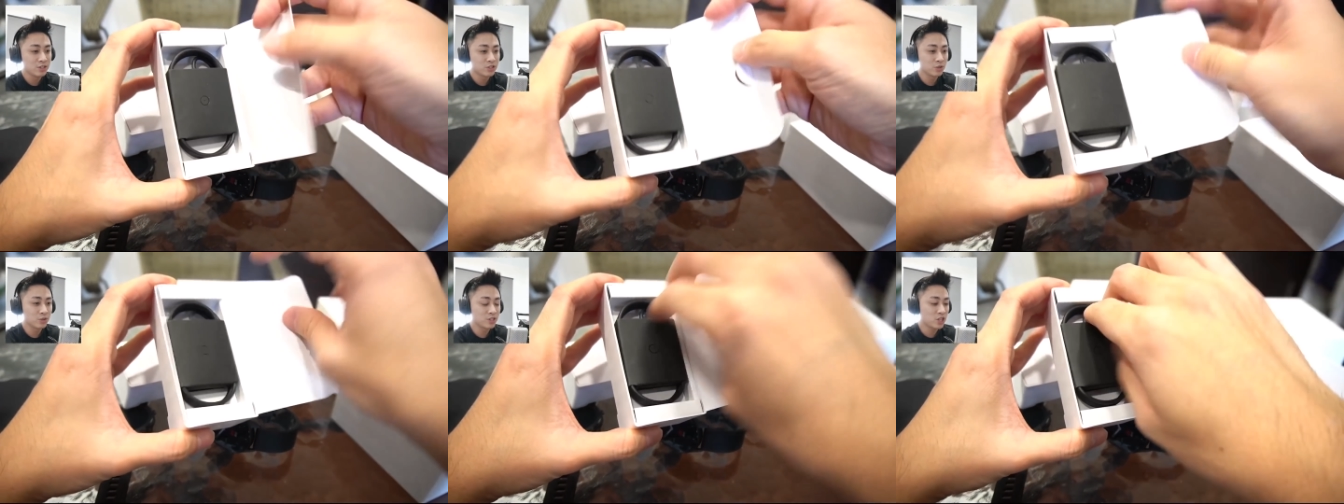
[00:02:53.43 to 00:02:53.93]

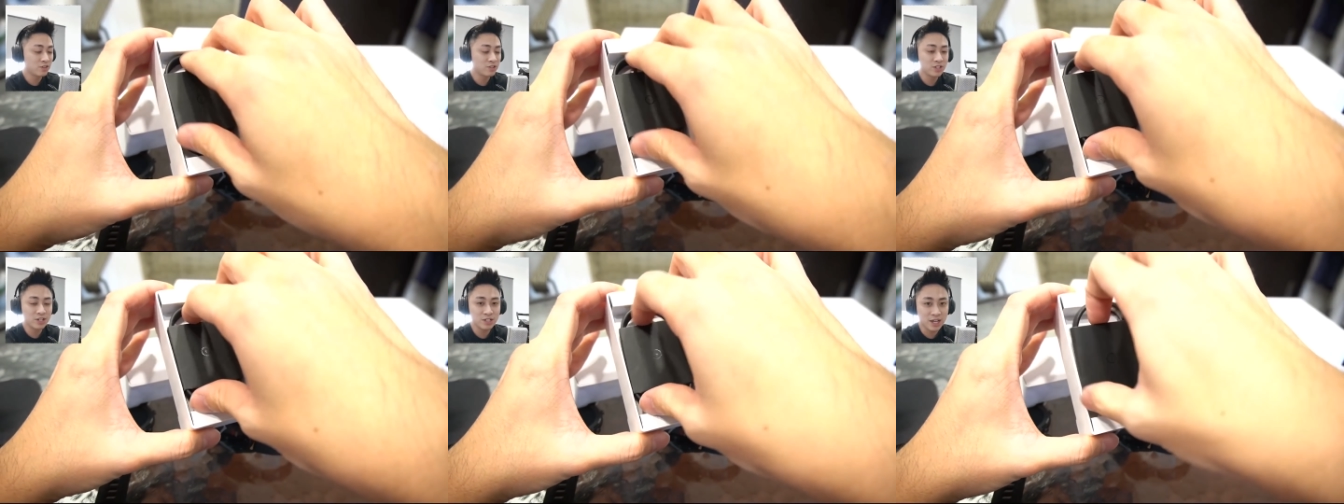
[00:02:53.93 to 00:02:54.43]
So the
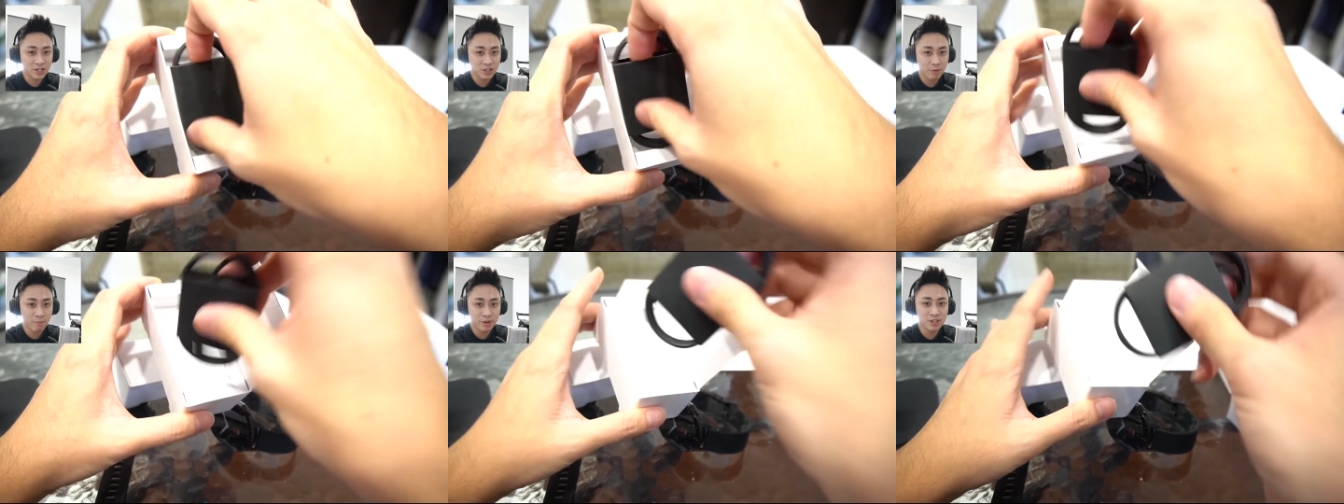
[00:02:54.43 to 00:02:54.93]
charger is
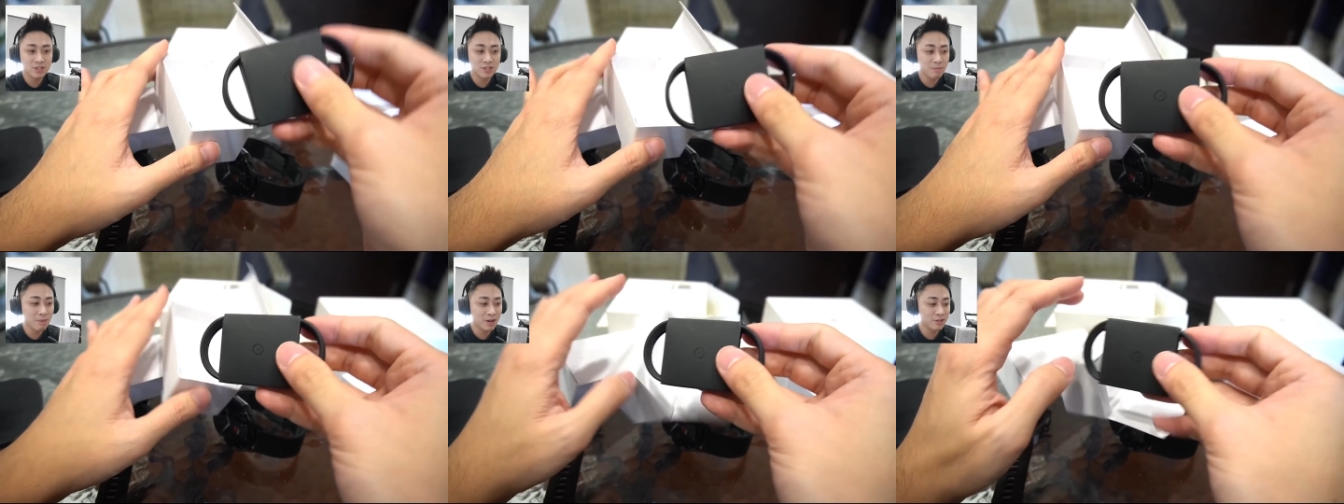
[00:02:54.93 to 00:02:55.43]
actually pretty
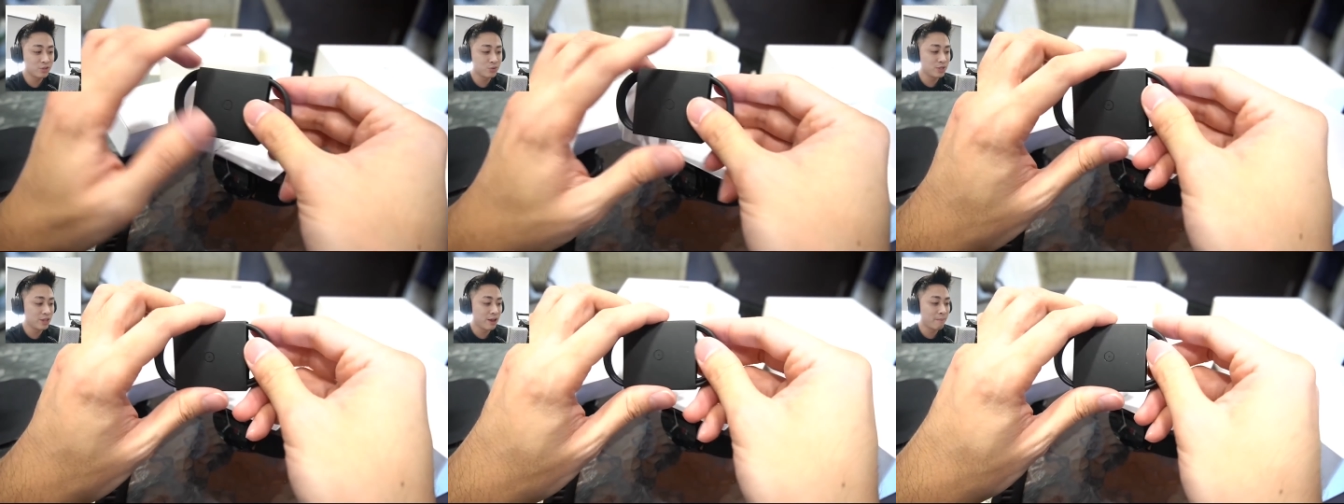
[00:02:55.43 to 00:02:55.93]
similar to
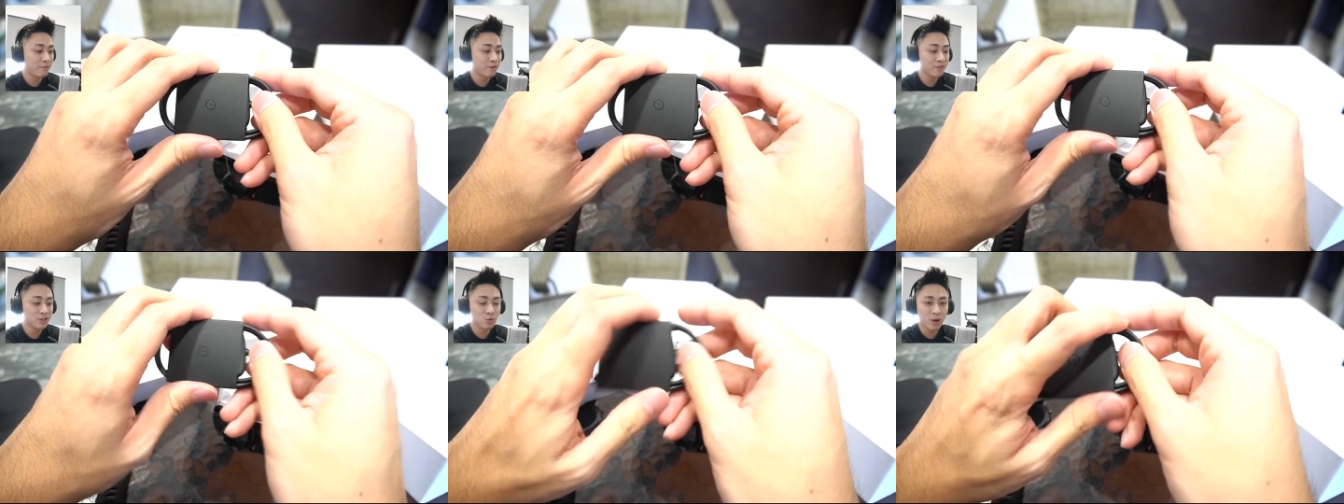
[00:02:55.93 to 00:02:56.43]
the uh,
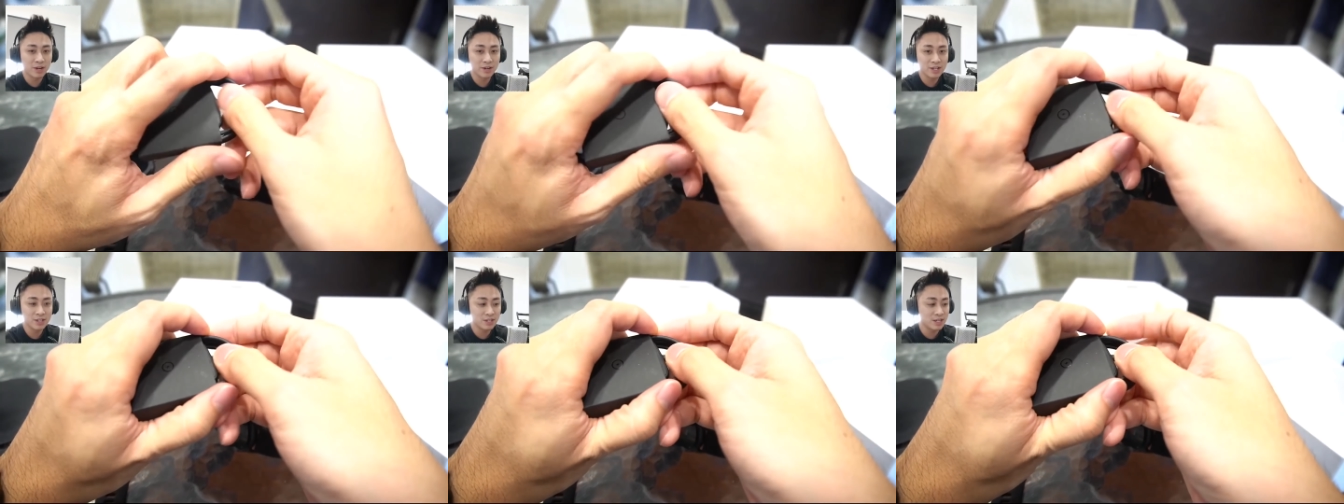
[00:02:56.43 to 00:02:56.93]
previous one.
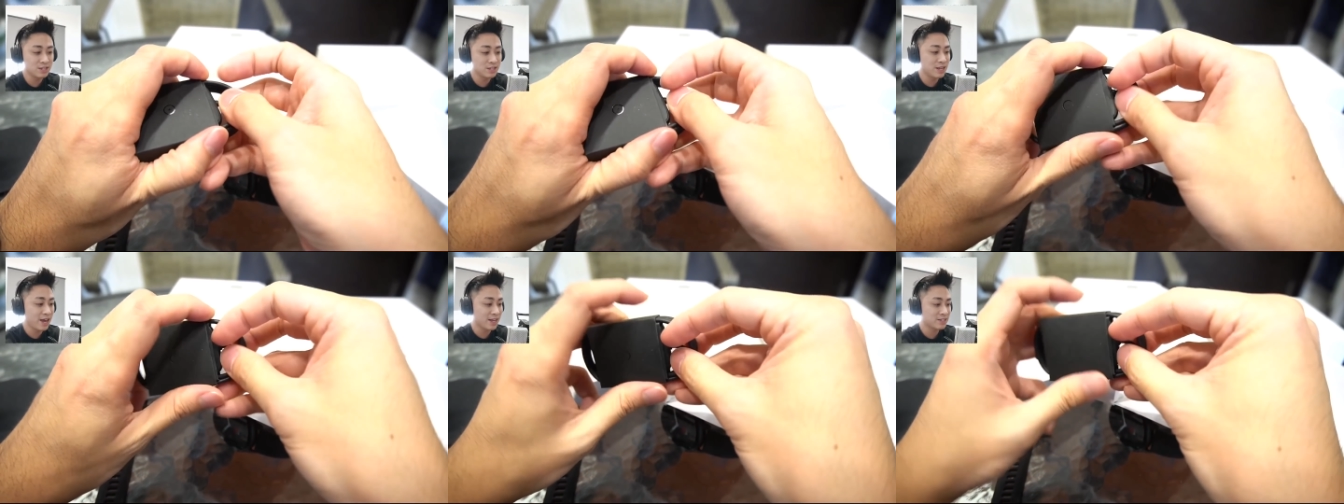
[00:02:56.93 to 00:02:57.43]
This is
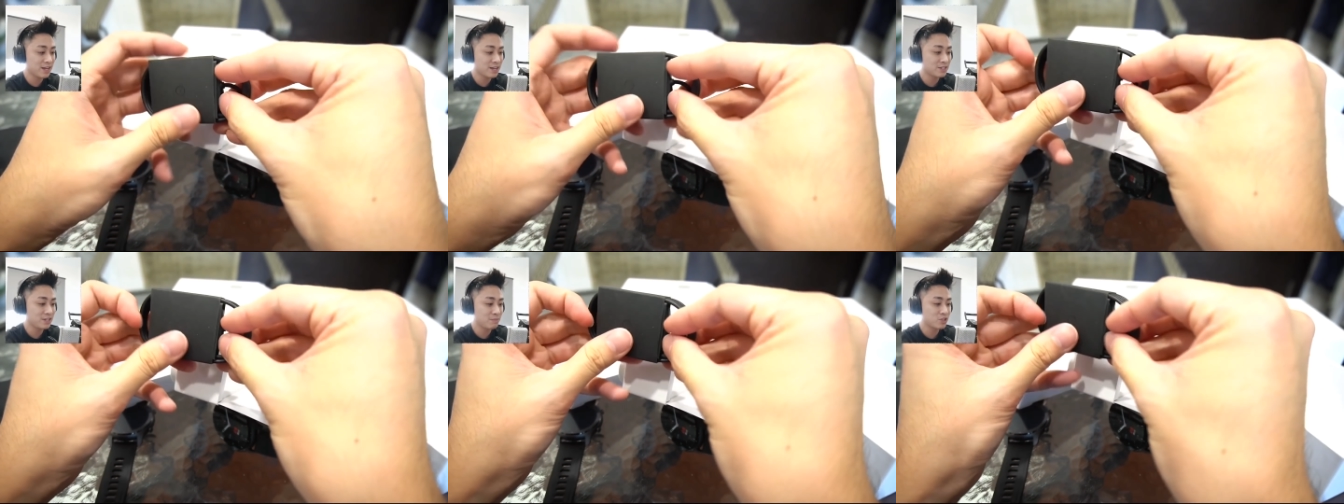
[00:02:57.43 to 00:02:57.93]
the
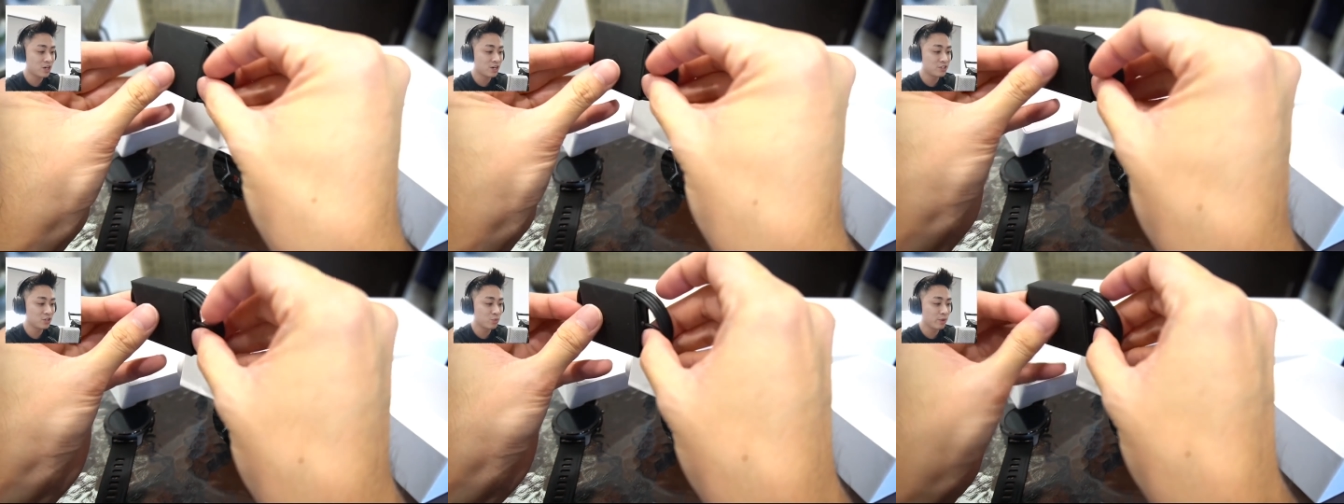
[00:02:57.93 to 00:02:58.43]
exact same
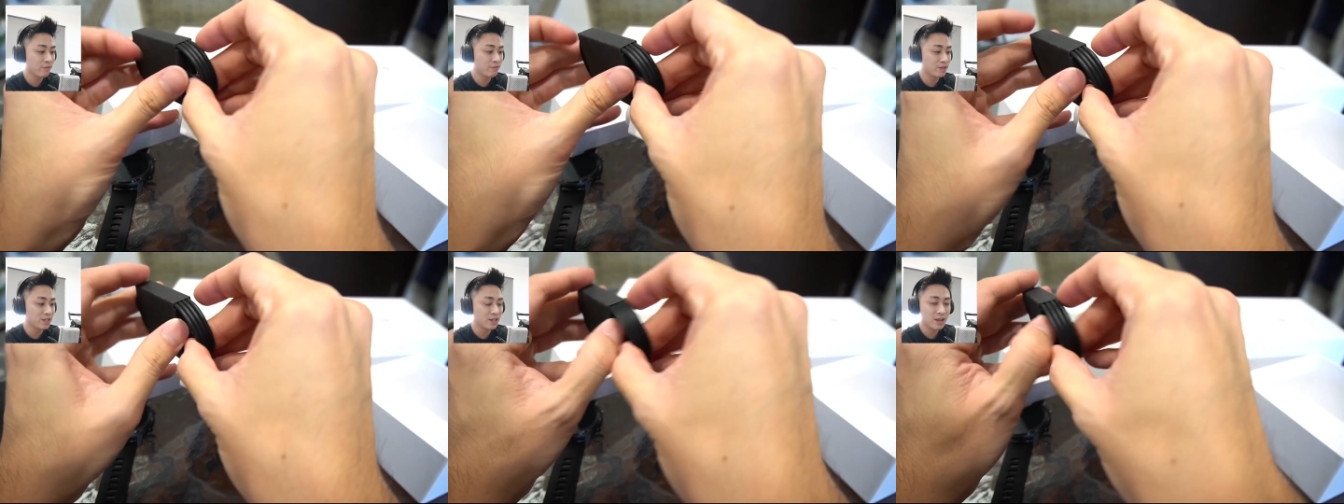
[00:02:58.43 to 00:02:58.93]
charger with
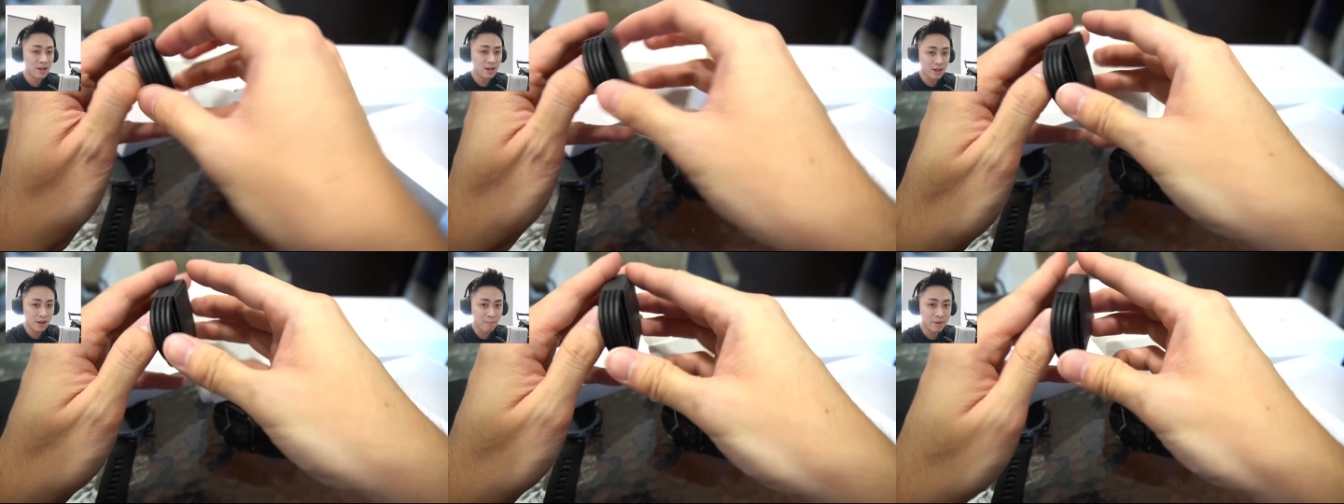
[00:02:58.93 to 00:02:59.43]
the
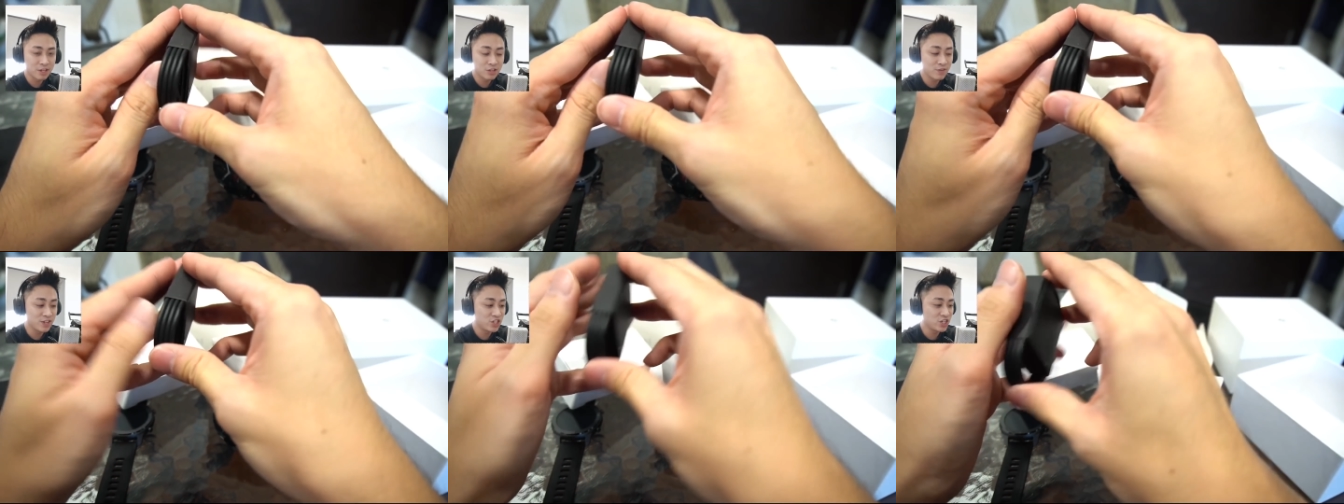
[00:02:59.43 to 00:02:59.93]

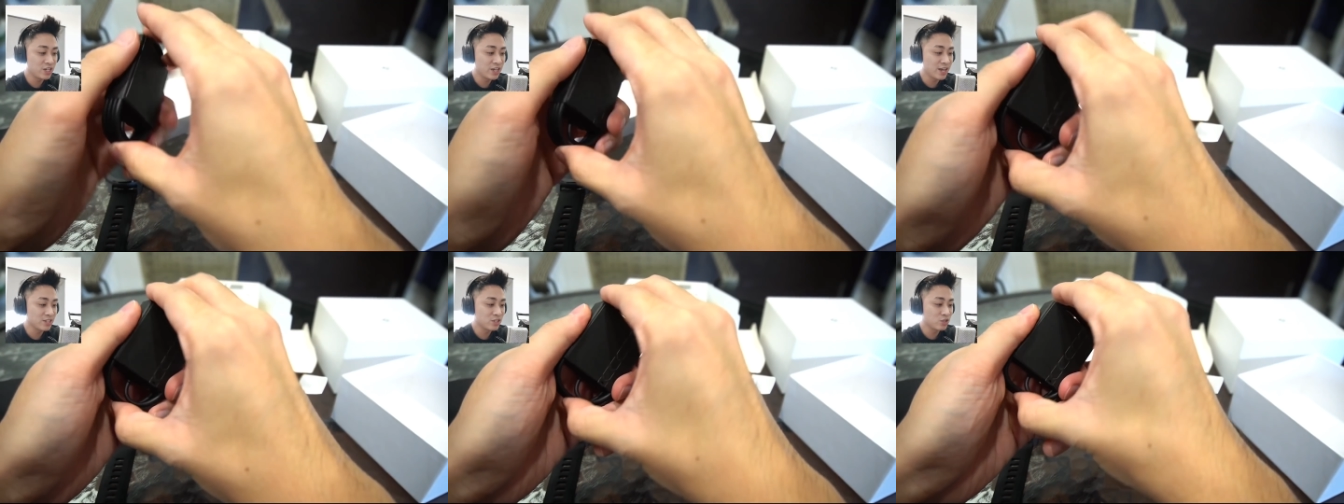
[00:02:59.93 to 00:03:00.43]
Amazfit
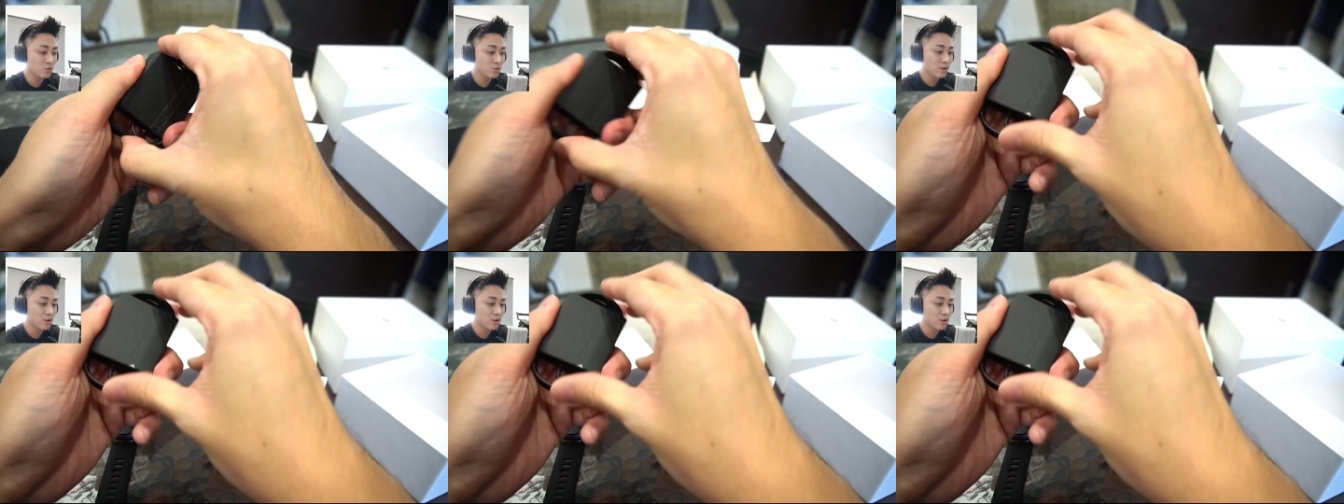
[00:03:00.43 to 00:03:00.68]
GTS 2.